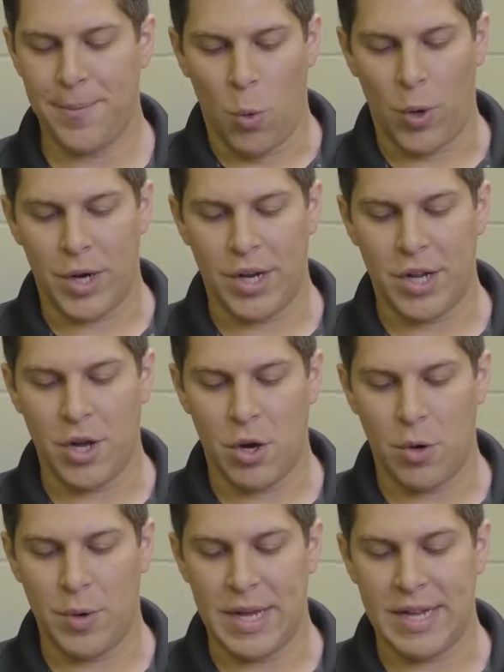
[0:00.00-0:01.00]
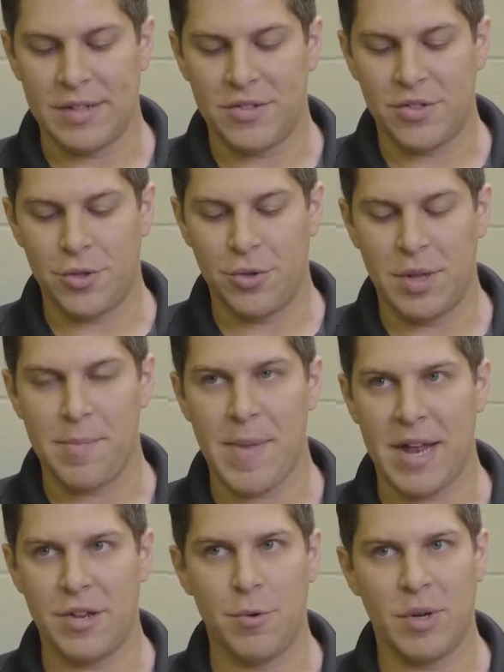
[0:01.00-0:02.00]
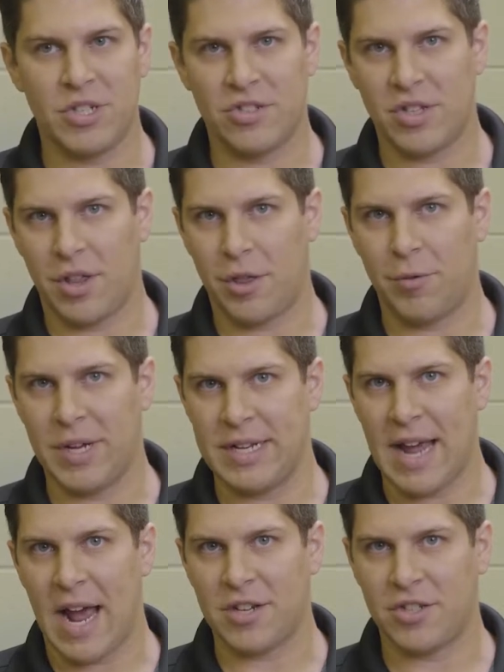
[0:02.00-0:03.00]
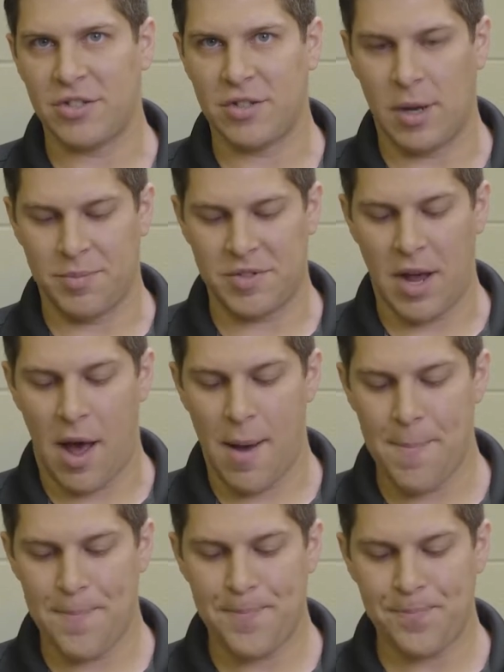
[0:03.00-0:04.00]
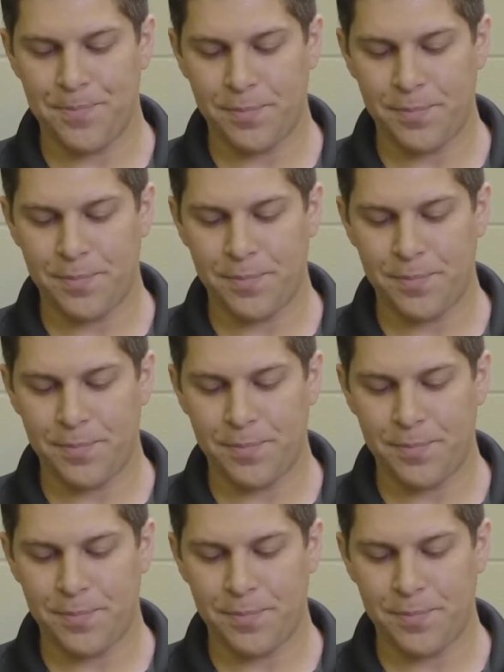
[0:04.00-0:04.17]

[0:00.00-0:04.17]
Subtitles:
We're going to go into the menu, which is the 3 dashes up top.